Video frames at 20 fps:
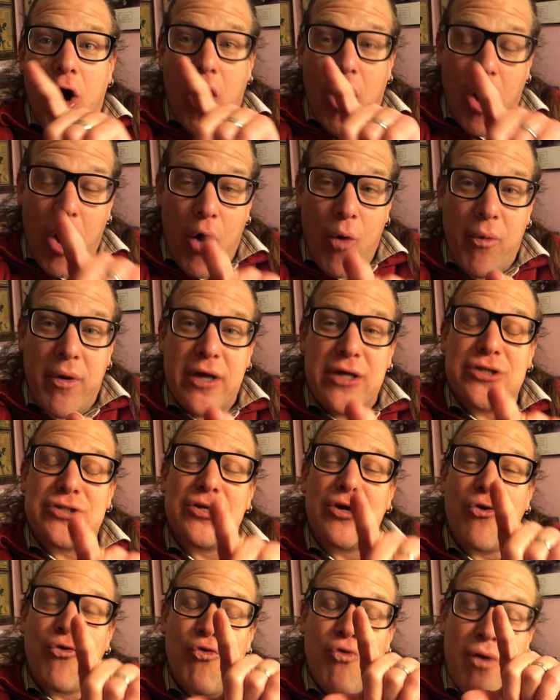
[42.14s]

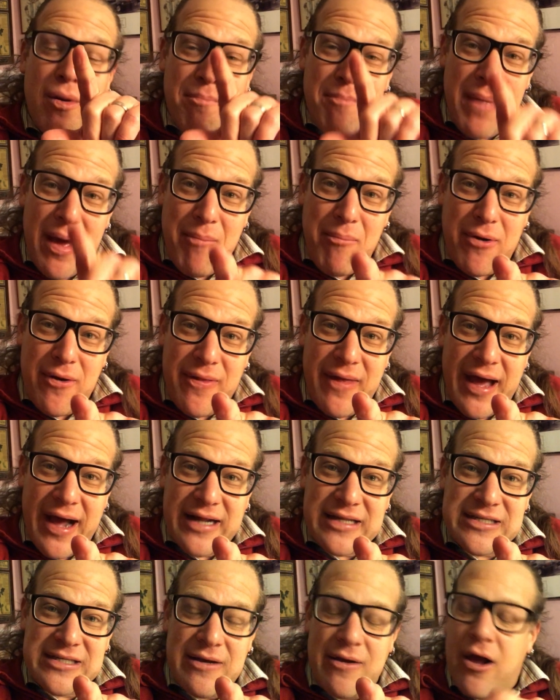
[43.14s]
Always remember
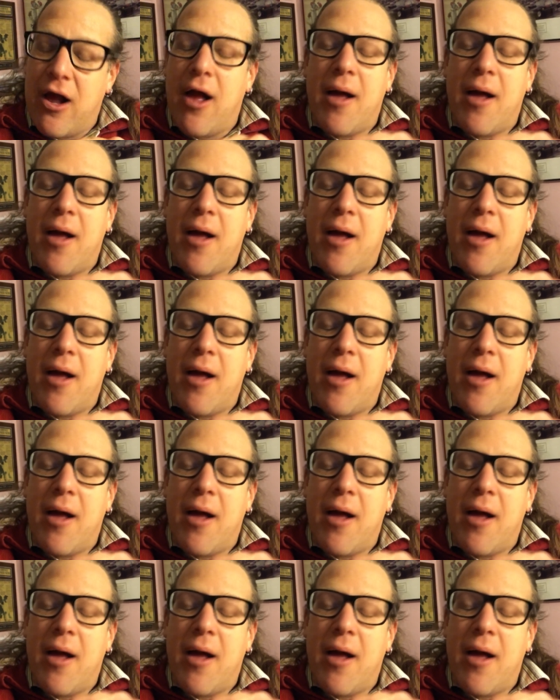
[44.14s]
that.